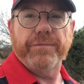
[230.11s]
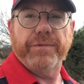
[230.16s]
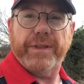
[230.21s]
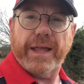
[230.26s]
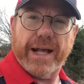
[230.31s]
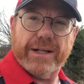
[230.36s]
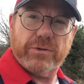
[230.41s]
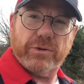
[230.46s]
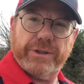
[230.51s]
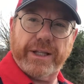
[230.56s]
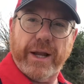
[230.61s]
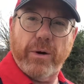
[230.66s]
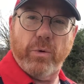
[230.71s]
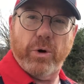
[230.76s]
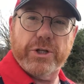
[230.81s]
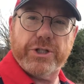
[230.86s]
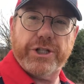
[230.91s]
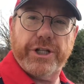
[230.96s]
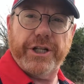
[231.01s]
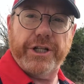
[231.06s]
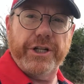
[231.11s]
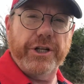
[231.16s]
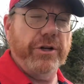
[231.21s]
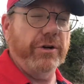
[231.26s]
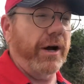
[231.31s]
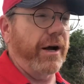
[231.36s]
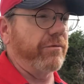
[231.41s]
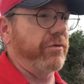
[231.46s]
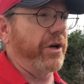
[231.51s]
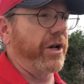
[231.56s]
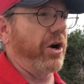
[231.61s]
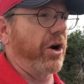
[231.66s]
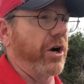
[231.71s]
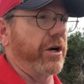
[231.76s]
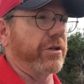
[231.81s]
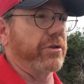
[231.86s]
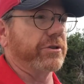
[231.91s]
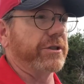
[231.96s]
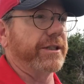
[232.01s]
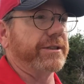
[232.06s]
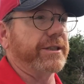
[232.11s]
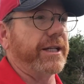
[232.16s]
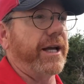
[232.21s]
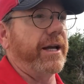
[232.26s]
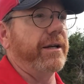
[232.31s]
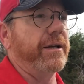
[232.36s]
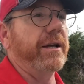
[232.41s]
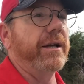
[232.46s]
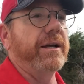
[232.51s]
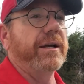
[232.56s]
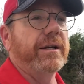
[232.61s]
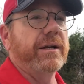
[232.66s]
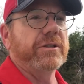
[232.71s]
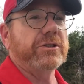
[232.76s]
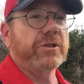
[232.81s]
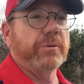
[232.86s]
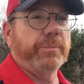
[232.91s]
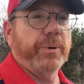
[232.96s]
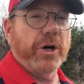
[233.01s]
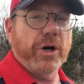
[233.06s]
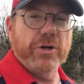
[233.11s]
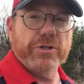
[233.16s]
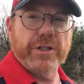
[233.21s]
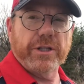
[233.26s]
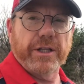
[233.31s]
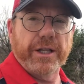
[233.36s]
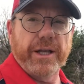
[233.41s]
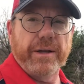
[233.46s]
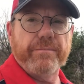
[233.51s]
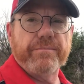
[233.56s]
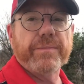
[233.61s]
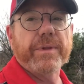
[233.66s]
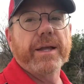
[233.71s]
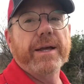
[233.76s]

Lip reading: That's what they want you to do. I've read articles that say supposedly